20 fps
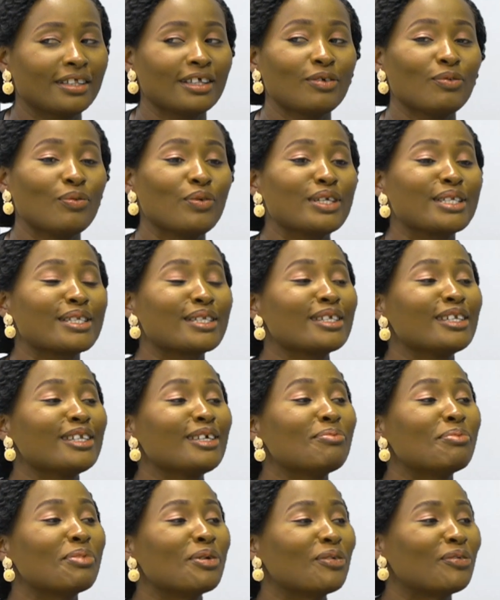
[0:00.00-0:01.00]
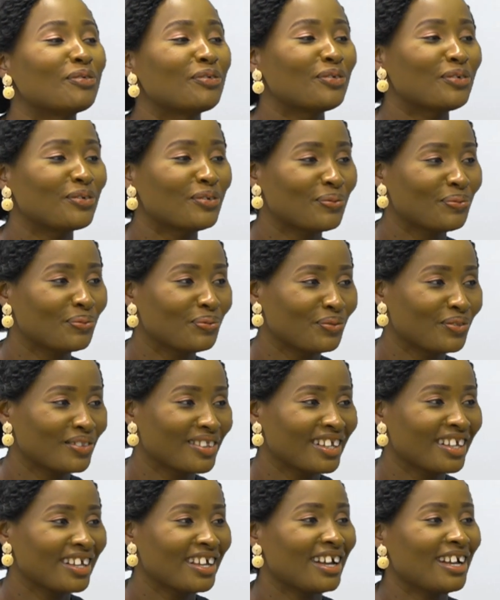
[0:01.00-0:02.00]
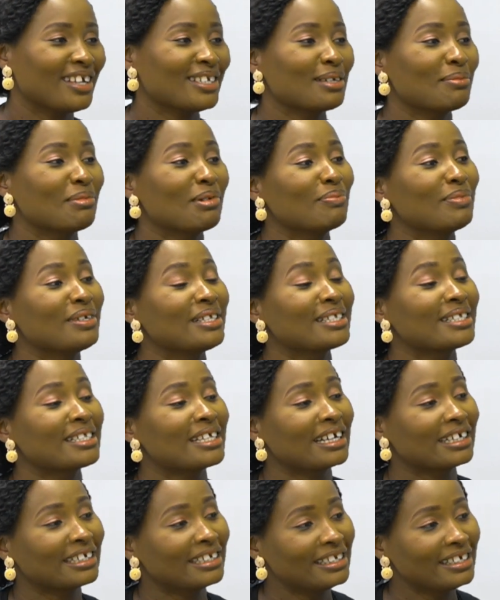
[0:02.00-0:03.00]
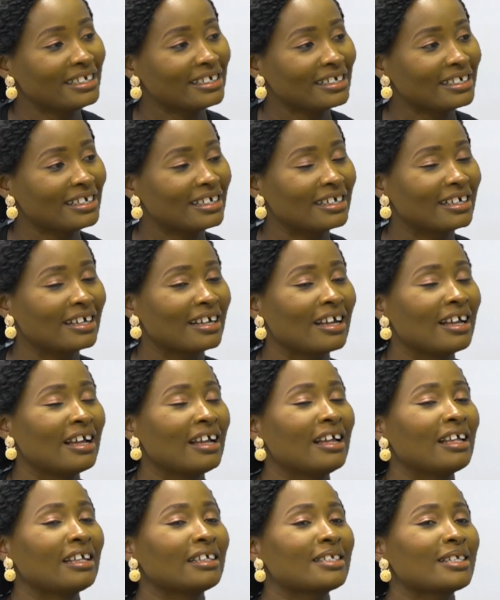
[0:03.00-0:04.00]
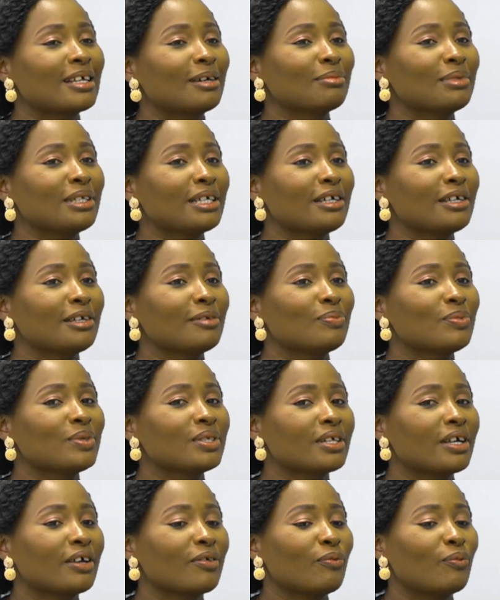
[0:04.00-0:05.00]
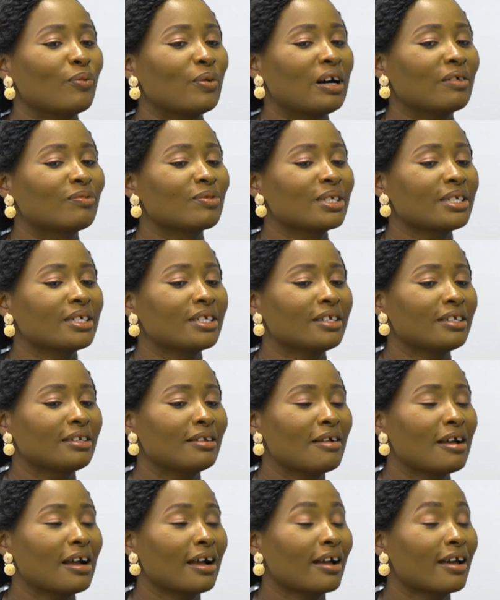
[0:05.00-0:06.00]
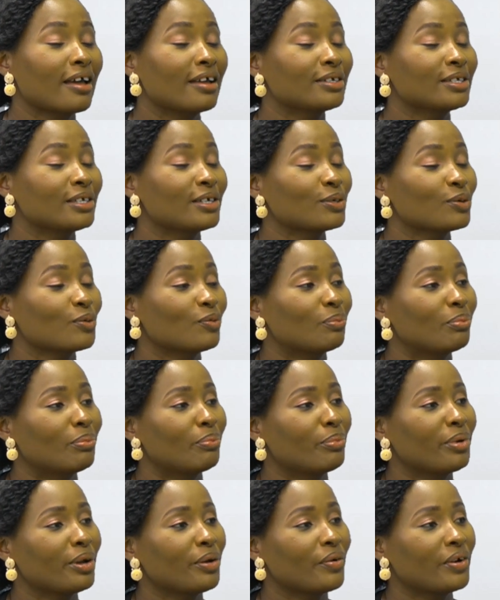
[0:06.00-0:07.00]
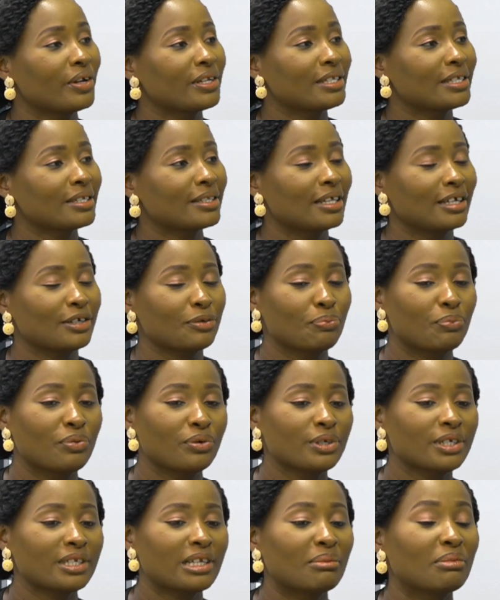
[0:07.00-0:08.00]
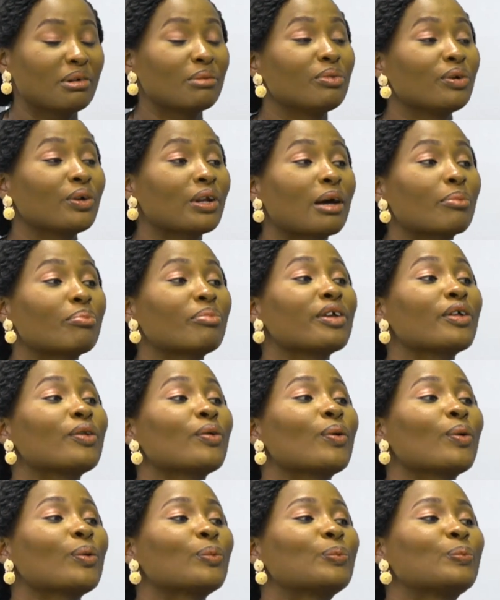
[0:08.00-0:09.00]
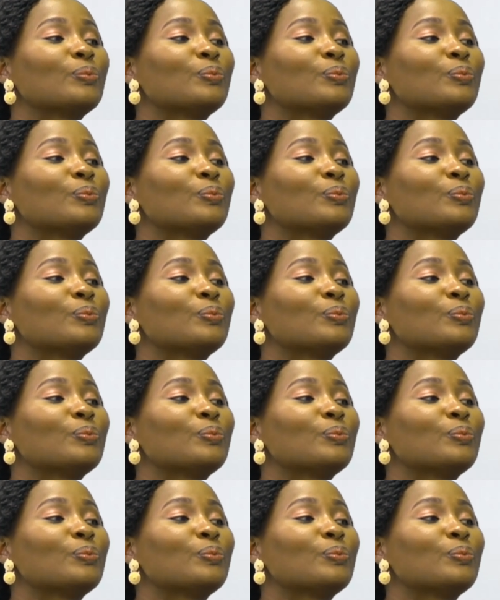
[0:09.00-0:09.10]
then we sleep off as the baby is suckling. Sometimes I've seen cases of parents that put the baby on a pillow,